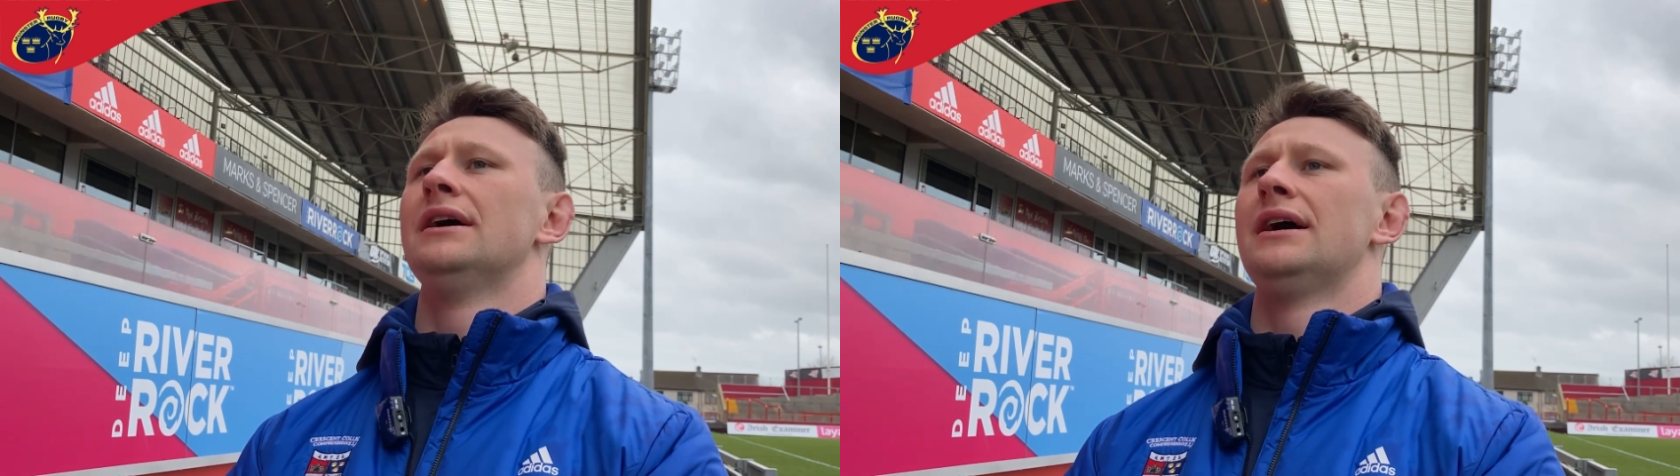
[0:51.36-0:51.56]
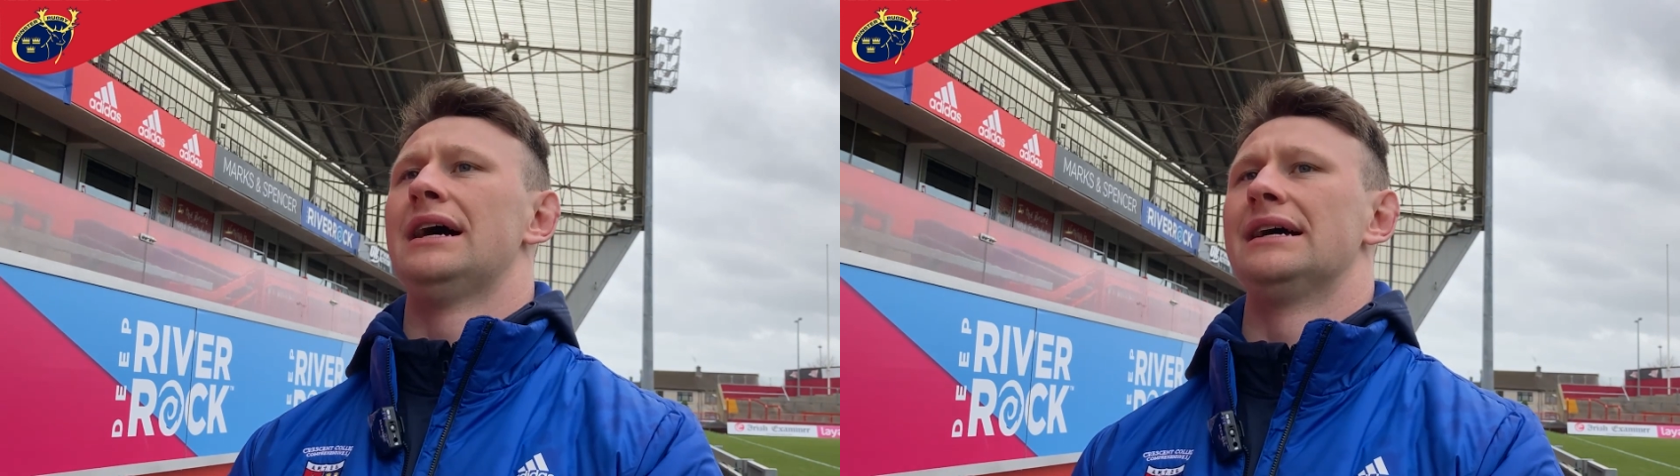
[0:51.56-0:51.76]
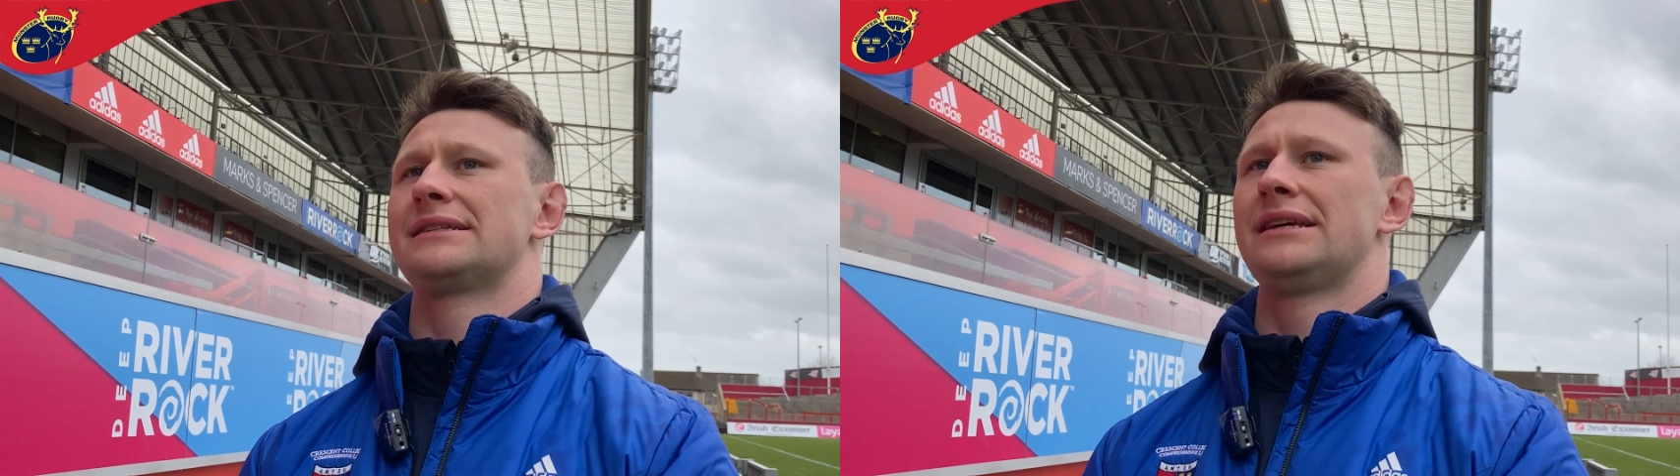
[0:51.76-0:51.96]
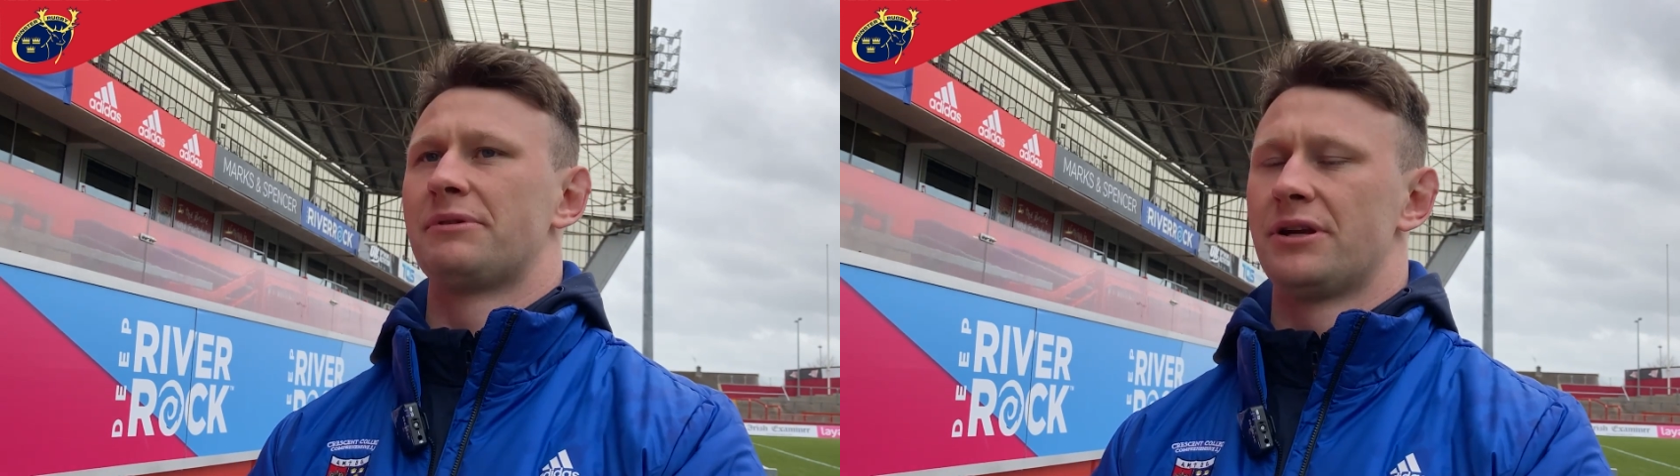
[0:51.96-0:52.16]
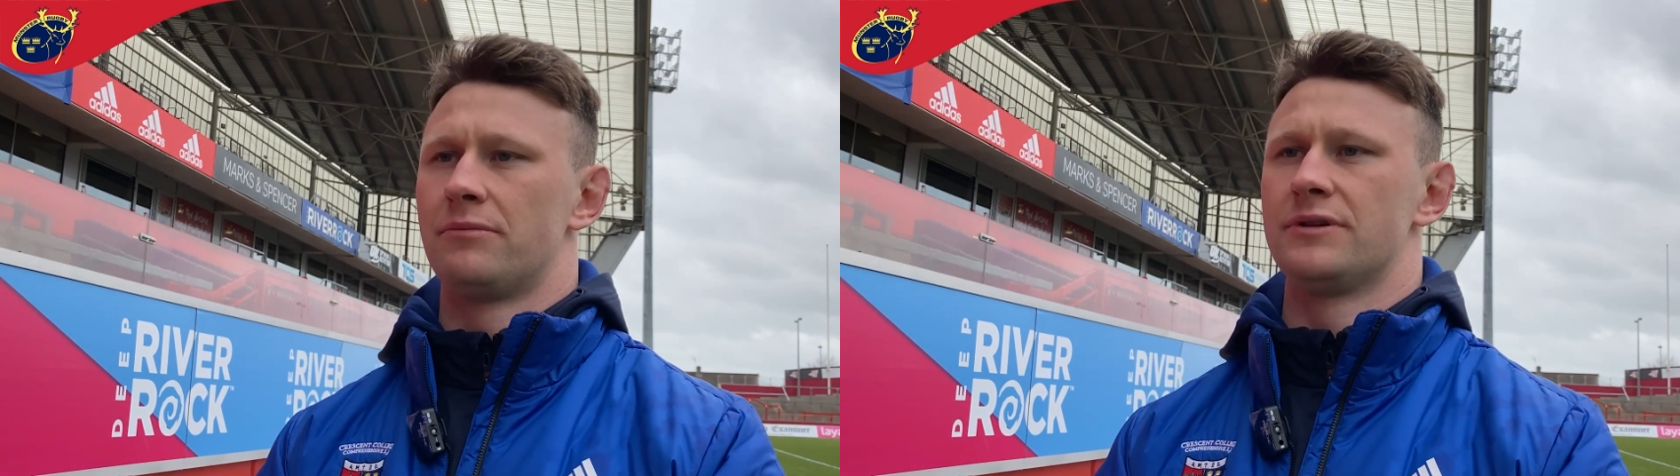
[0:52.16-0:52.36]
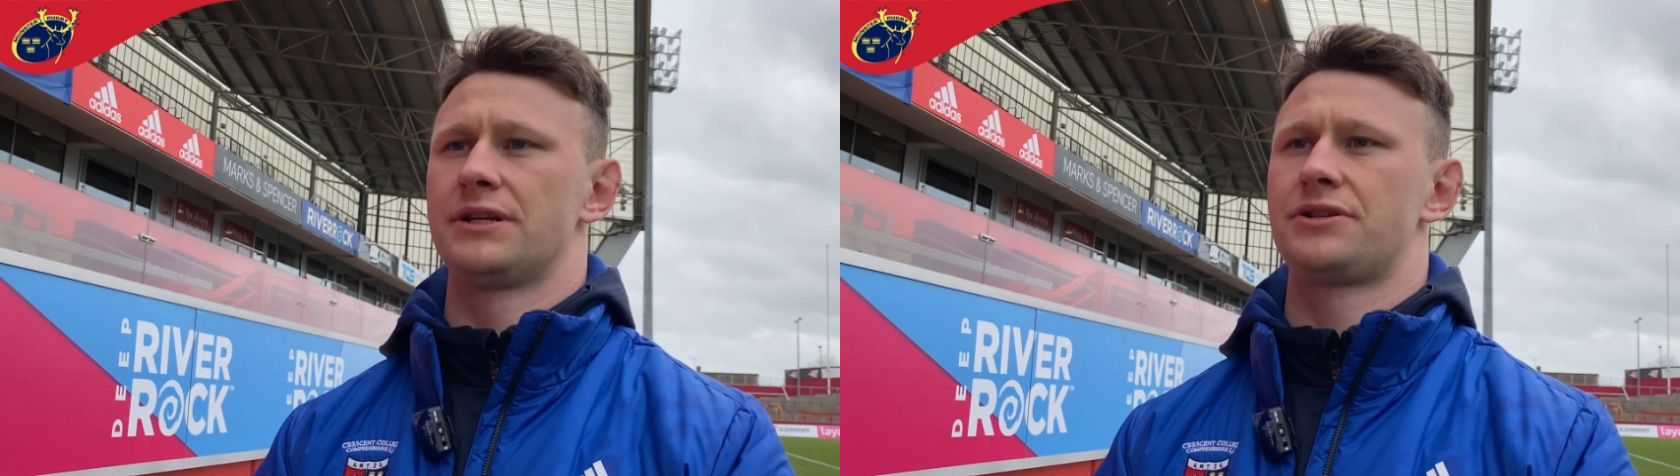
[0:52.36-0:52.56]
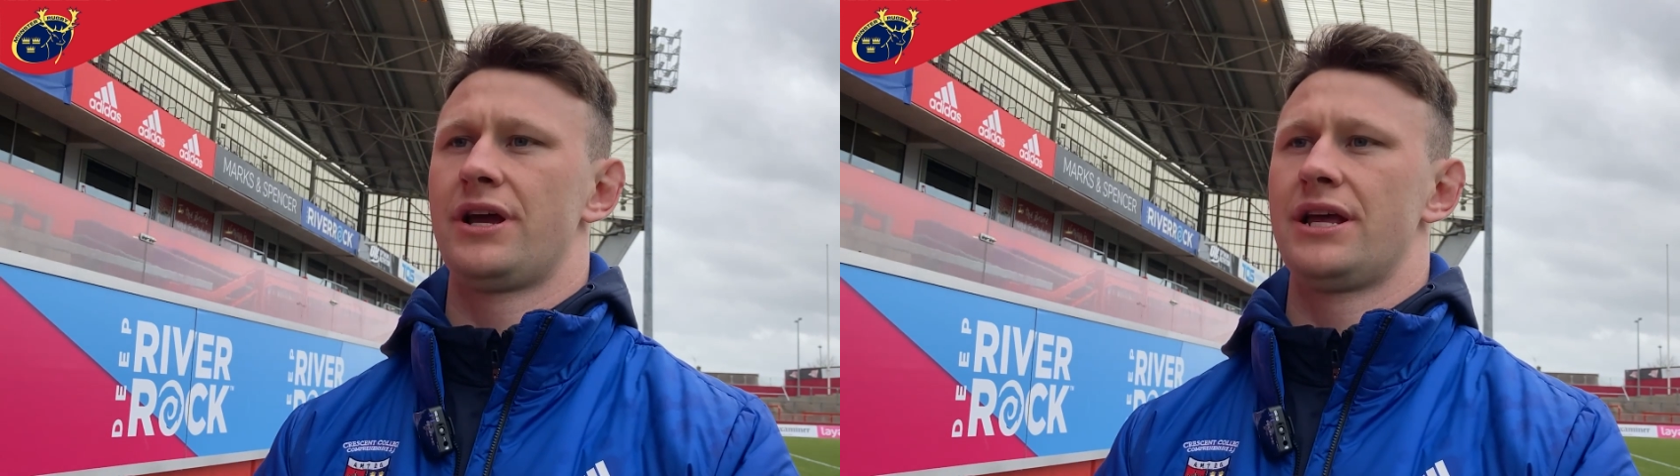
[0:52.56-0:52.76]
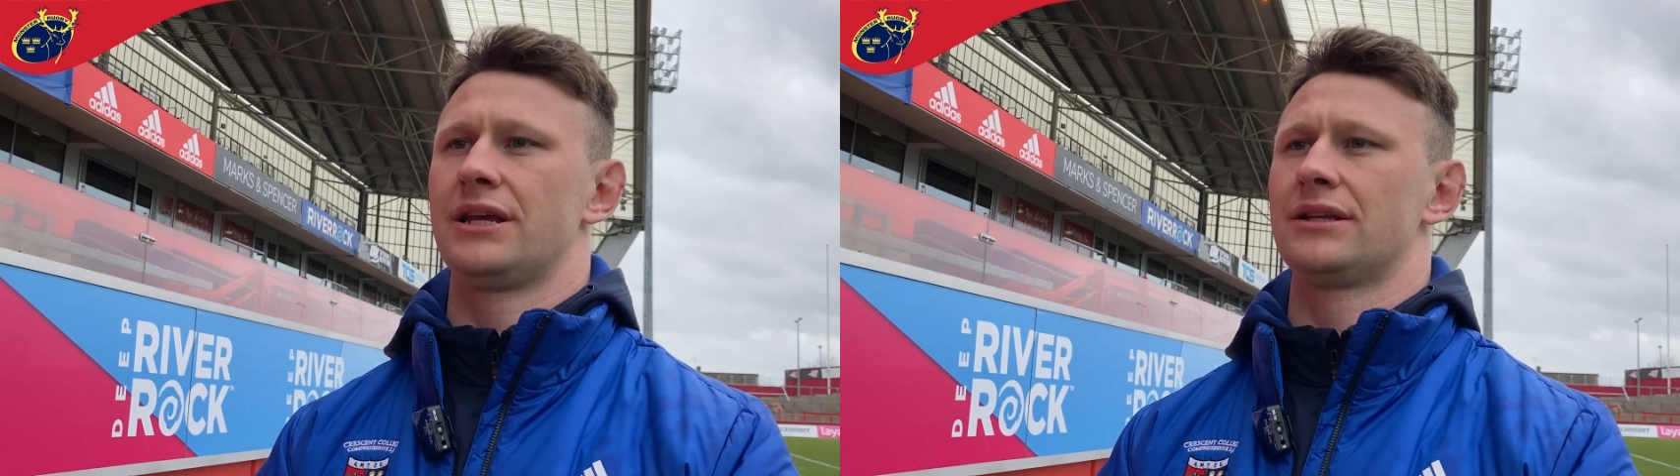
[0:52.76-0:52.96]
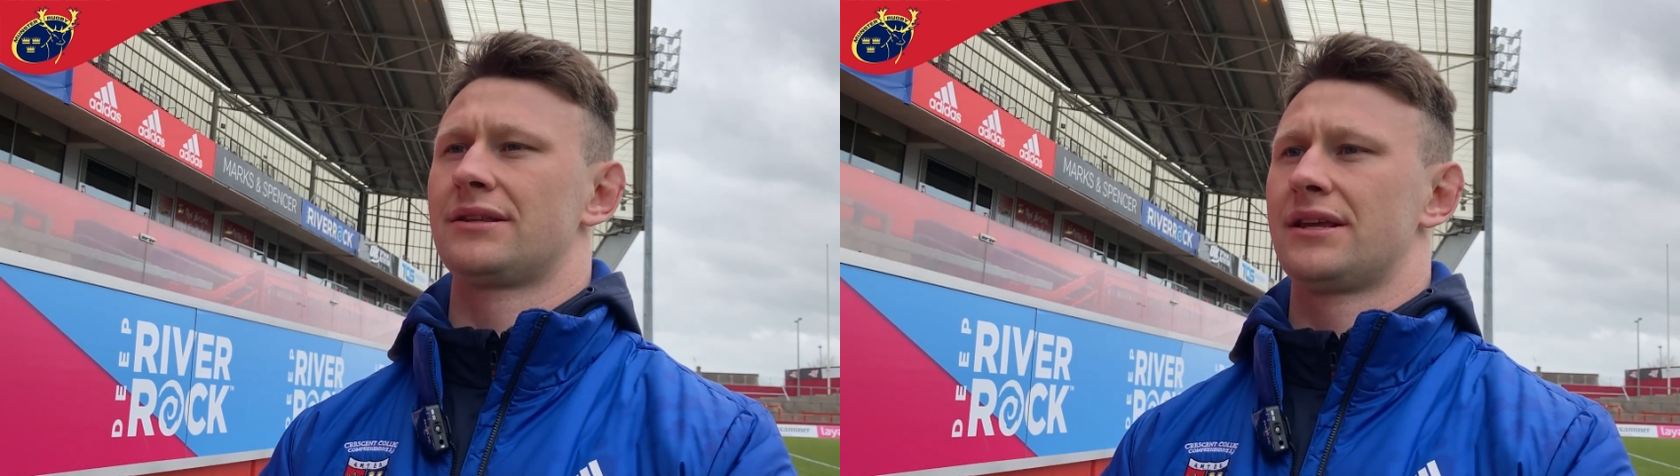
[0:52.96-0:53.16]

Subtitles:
to keep the numbers at training,